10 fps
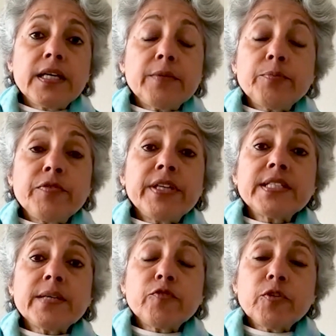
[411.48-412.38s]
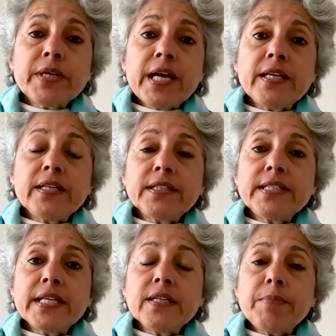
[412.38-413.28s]
it prevents them from carrying the
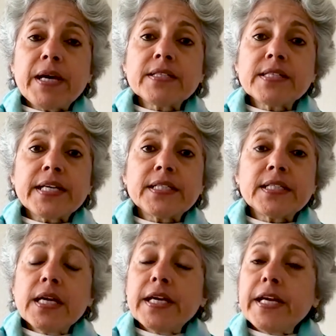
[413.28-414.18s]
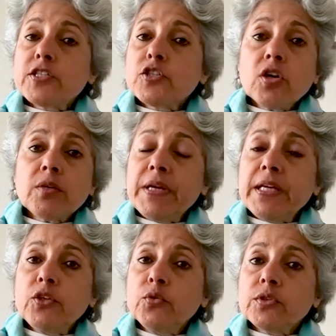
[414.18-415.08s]
dengue parasite. It's not
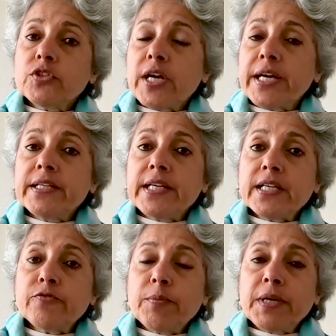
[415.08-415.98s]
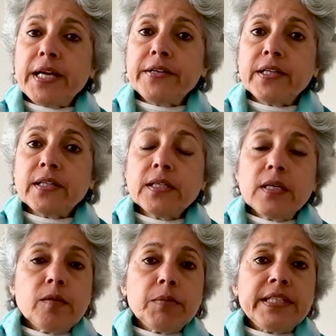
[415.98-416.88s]
being tried yet for malaria,
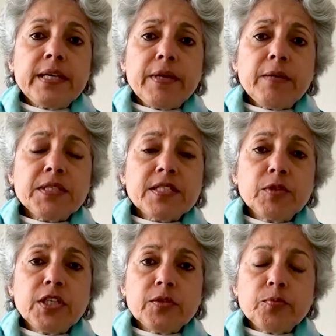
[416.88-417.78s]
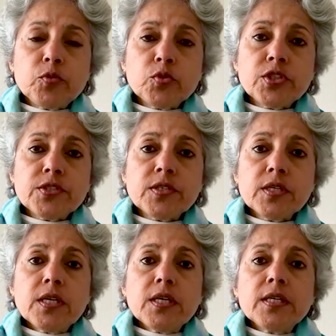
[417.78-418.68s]
but there may be similar approaches.
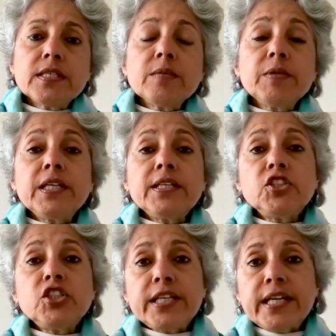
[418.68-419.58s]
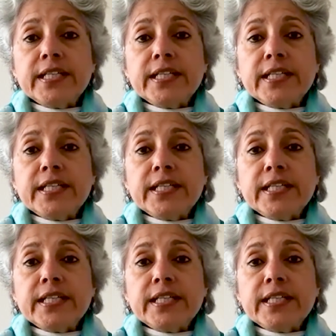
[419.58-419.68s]
Similarly, gene